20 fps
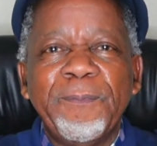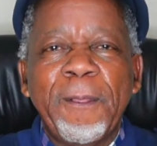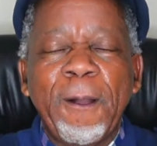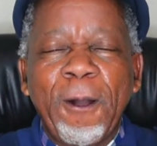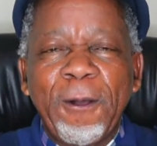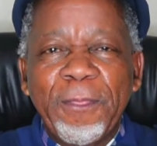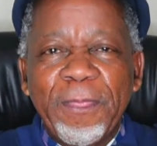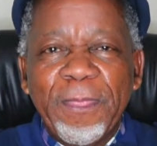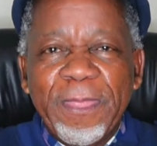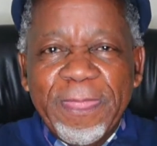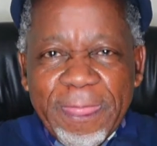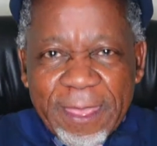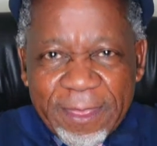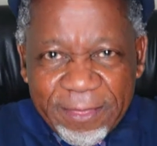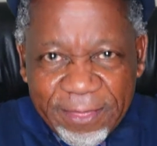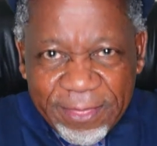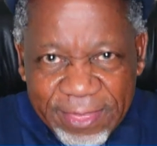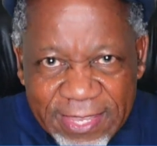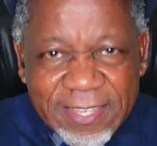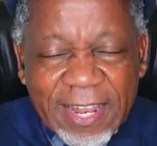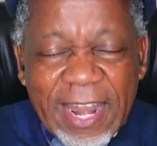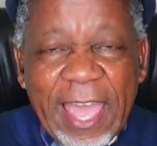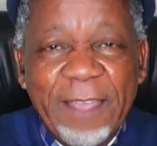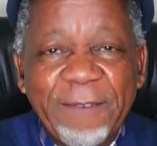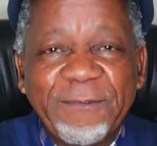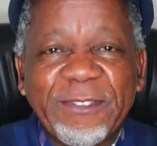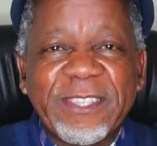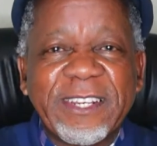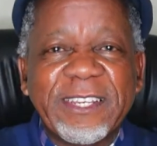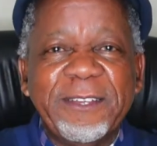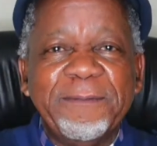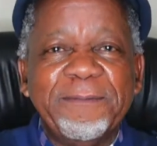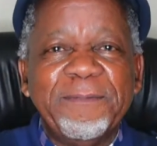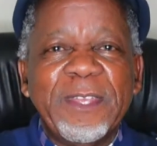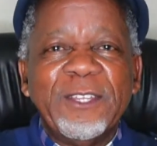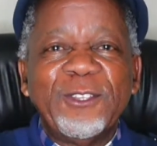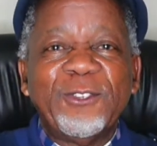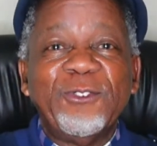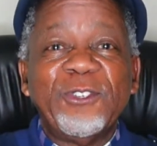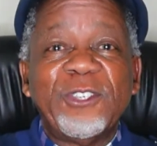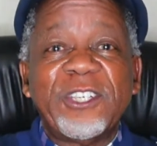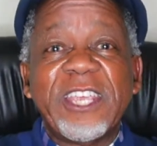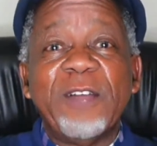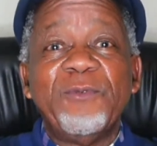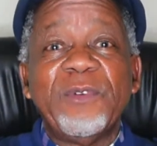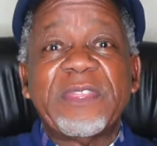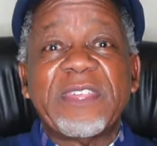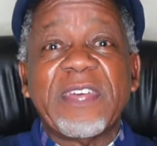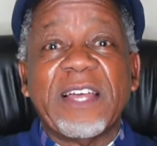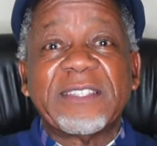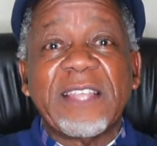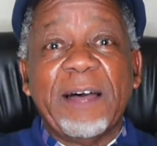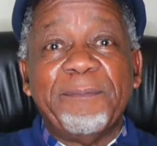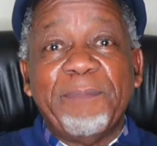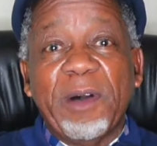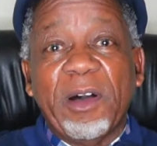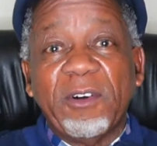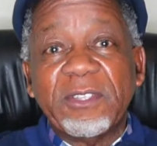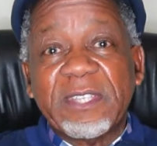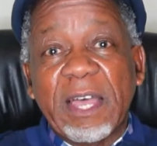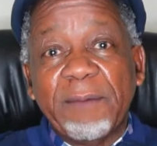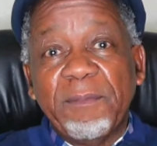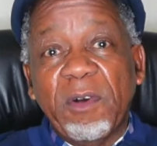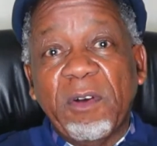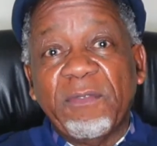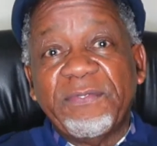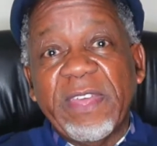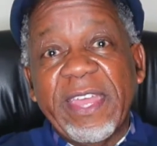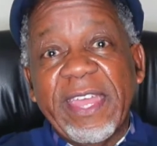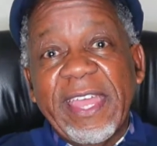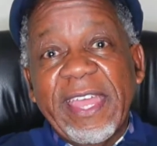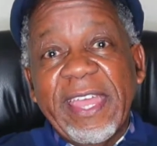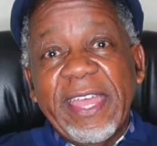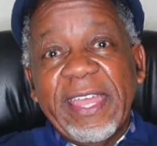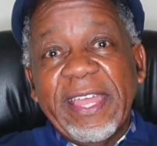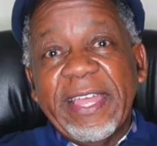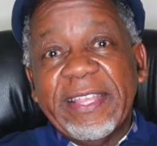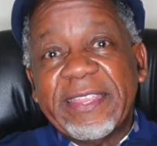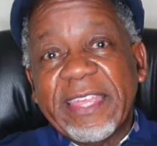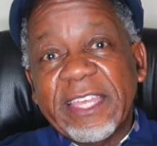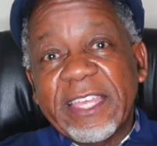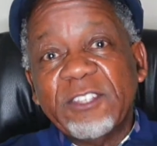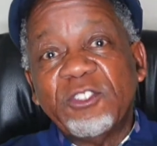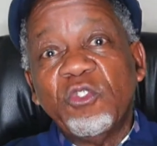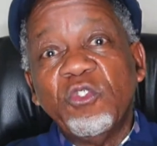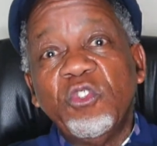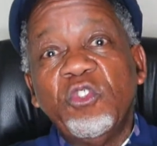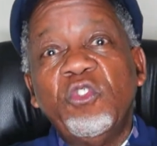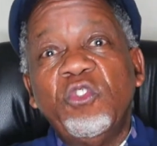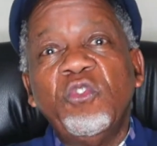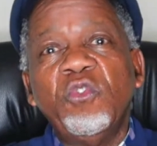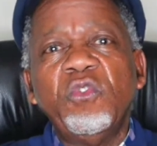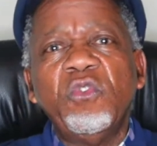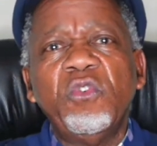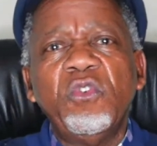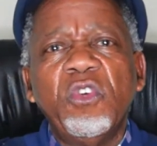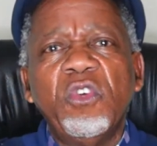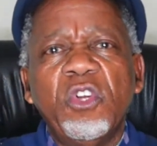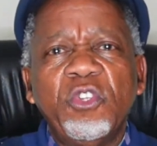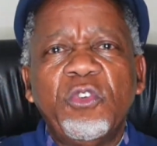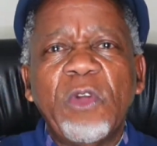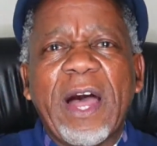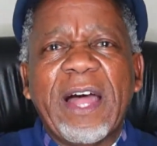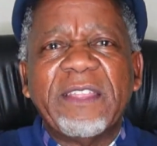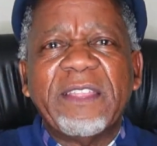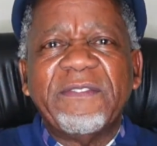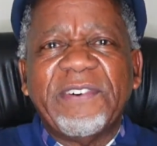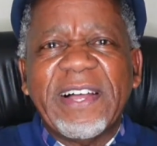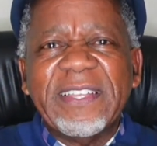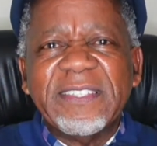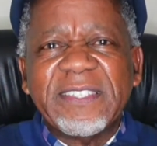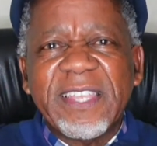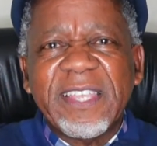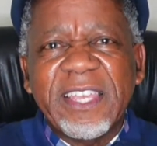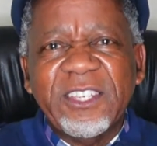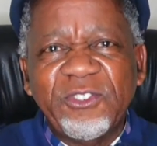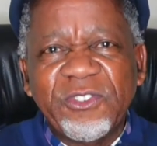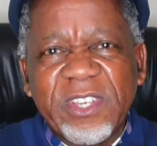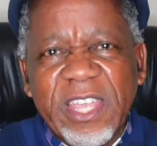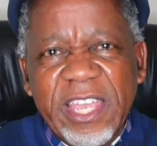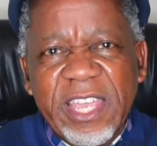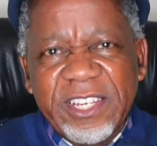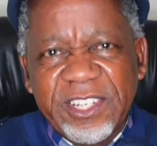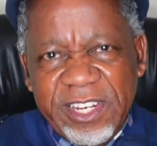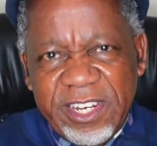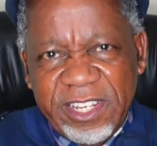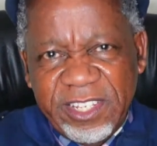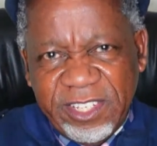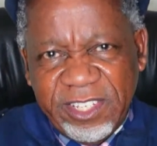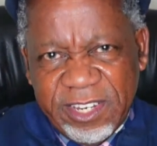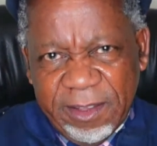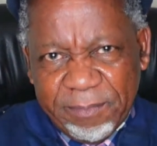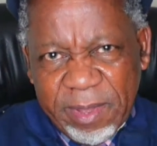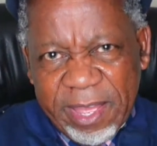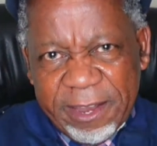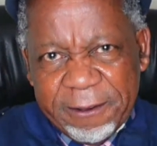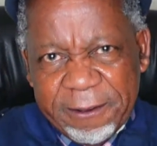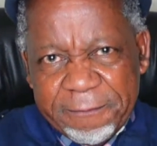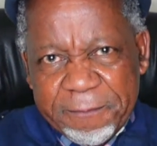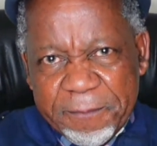on this live stream to share with us about some of the things you do to advance education in Japan?